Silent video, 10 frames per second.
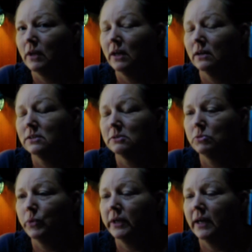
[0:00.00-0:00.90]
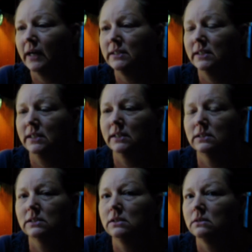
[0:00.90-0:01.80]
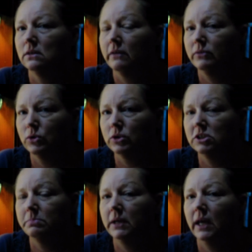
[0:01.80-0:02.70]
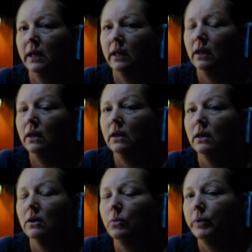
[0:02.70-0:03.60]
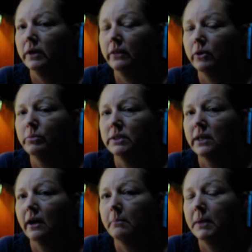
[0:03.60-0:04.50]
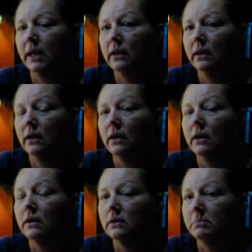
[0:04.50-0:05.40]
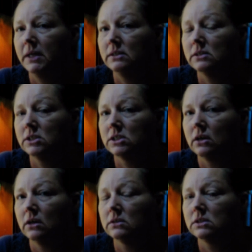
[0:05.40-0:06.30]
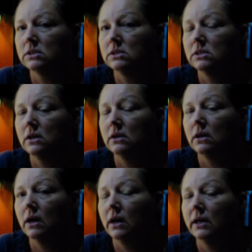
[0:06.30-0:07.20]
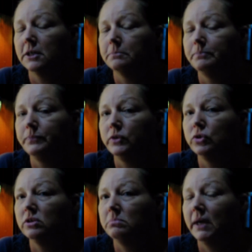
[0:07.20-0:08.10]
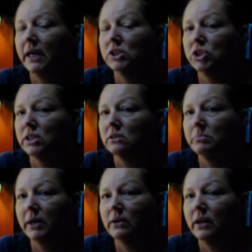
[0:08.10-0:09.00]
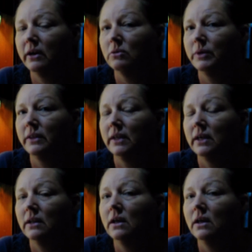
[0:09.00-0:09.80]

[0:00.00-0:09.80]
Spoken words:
Some quick ideas. Of course, spaghetti with or without meat. Pizza sauce. You can make chicken marinara with it.